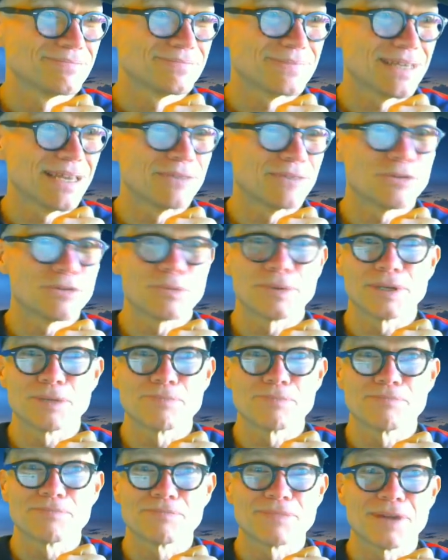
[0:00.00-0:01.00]
everybody
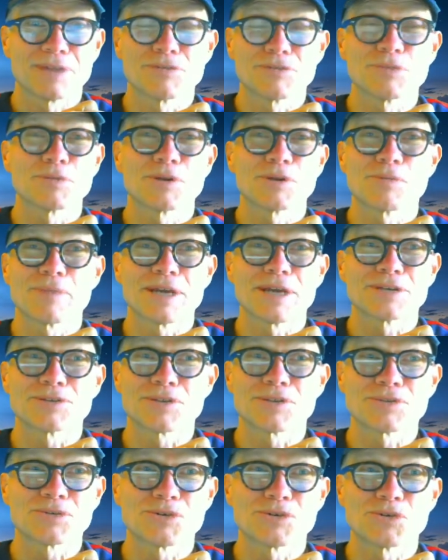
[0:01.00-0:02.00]
makes it
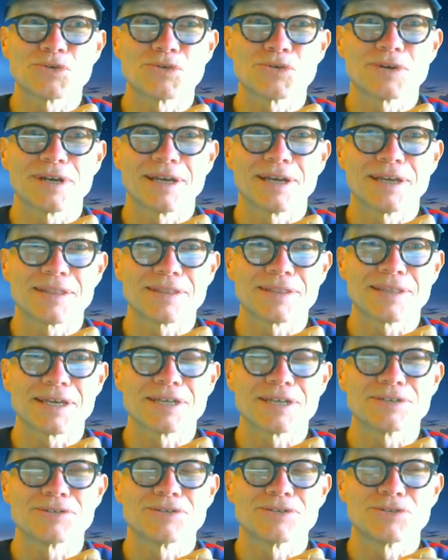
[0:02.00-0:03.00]
through, and they
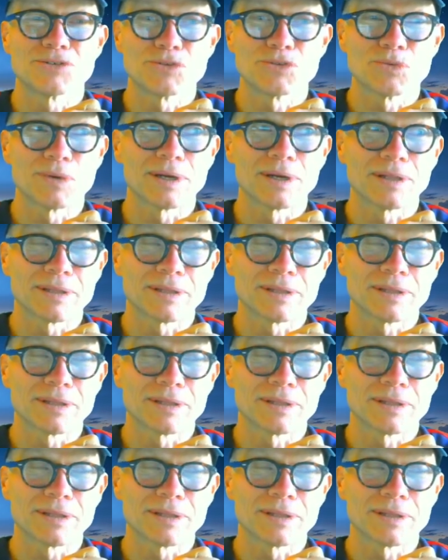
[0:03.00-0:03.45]
do well,